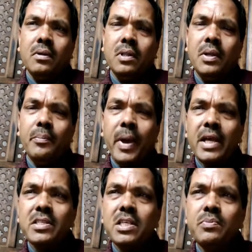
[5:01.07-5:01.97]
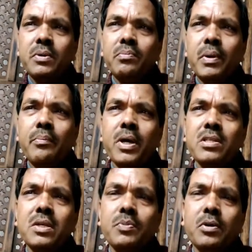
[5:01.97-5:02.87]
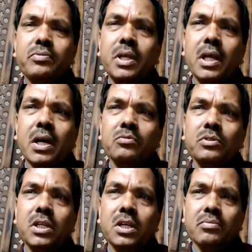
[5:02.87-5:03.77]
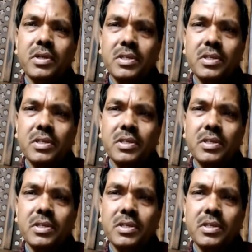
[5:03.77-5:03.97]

The maximum membership of the Council of